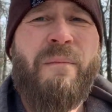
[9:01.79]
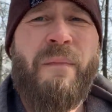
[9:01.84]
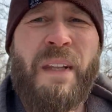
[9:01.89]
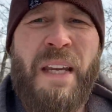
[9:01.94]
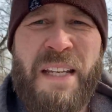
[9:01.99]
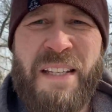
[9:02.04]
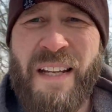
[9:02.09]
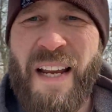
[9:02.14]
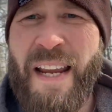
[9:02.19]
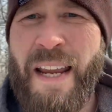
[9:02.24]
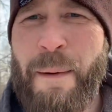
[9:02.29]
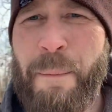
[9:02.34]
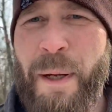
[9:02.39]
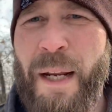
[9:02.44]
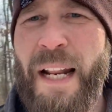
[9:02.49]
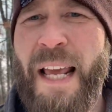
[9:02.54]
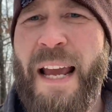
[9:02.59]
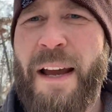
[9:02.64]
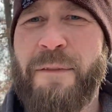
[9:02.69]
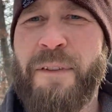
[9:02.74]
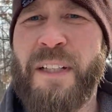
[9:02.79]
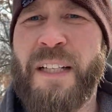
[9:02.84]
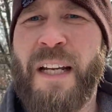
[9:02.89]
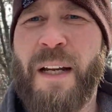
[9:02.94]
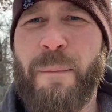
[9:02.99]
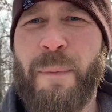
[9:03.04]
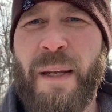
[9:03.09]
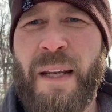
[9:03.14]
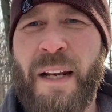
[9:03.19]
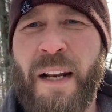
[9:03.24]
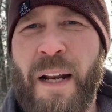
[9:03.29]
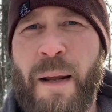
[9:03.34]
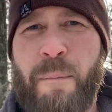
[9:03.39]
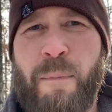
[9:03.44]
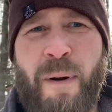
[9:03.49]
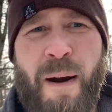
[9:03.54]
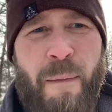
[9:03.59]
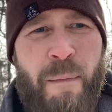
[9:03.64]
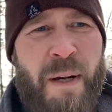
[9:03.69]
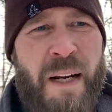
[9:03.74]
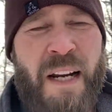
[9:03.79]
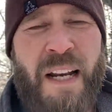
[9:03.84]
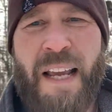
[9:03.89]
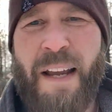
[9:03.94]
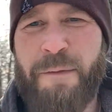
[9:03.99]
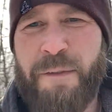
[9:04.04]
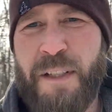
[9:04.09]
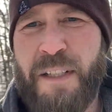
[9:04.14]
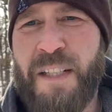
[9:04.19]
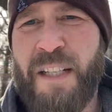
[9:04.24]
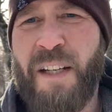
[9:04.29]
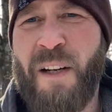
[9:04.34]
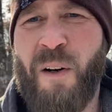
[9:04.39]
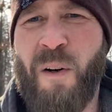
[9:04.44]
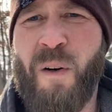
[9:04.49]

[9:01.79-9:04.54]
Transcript: is I am going to have to come in and I'm probably going to have to till.